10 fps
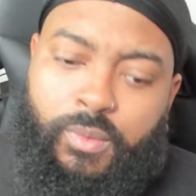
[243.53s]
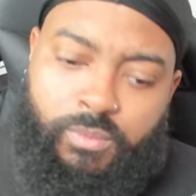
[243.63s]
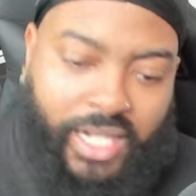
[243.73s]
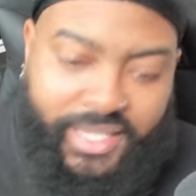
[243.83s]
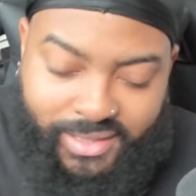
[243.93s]

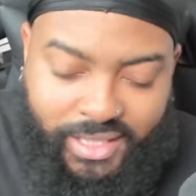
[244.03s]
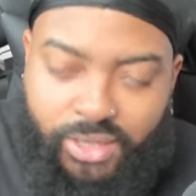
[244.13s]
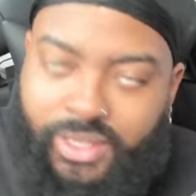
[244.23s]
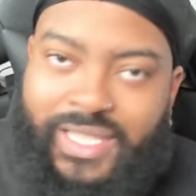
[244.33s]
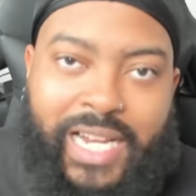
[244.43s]
they
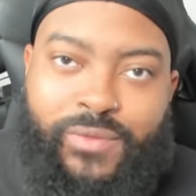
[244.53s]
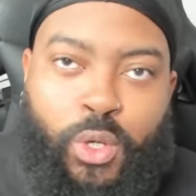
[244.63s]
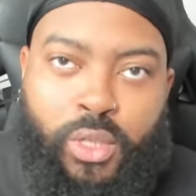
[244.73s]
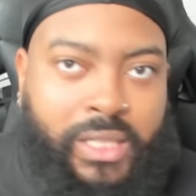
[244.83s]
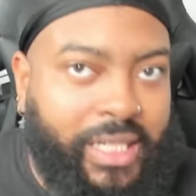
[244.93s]
still didn't have no
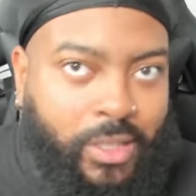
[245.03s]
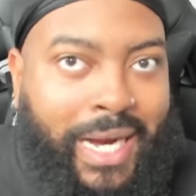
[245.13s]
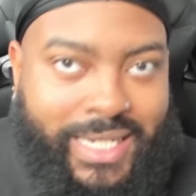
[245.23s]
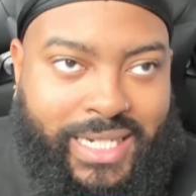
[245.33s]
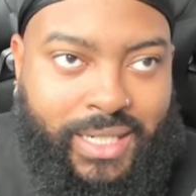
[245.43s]
clear
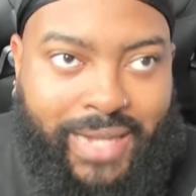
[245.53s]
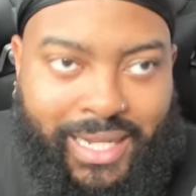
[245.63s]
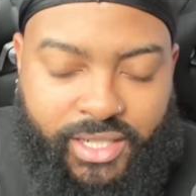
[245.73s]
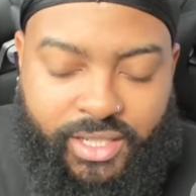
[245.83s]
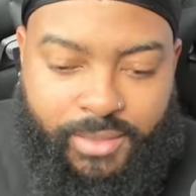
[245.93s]
idea of
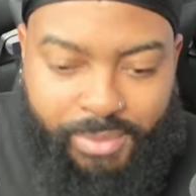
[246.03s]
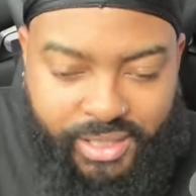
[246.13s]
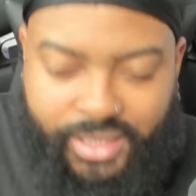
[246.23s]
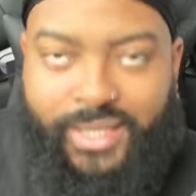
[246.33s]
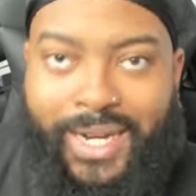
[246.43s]
how to
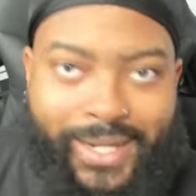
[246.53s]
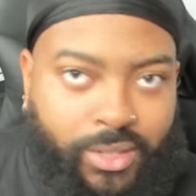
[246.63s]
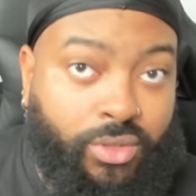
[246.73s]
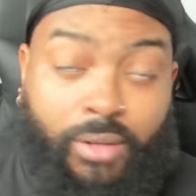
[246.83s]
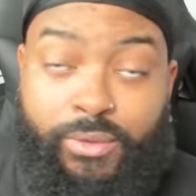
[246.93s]
split the
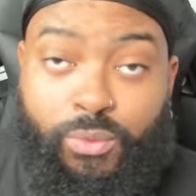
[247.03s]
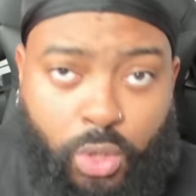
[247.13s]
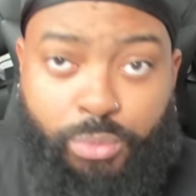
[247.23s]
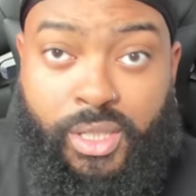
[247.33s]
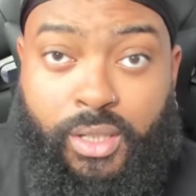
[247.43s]
titles off of
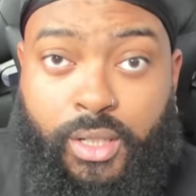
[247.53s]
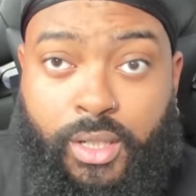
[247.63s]
Roman.